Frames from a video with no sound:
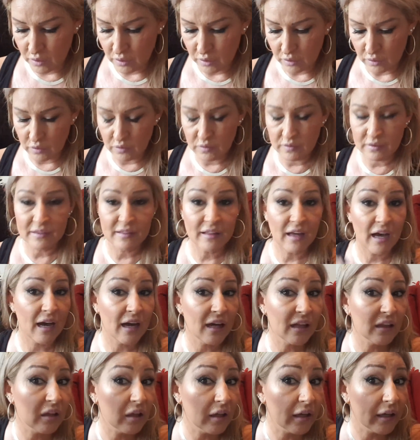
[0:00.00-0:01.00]
You see the
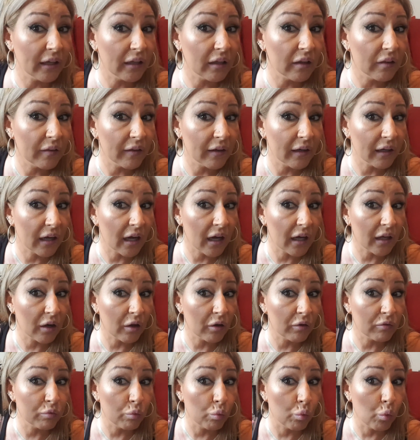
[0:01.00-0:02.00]
highlight that I got
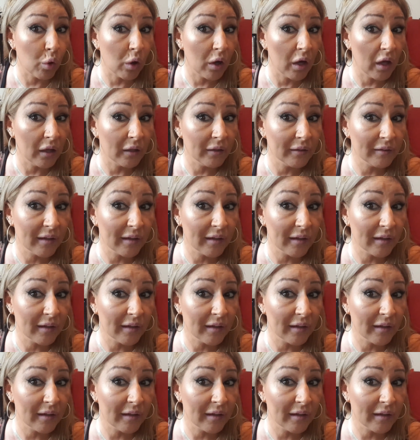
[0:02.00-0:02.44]
off one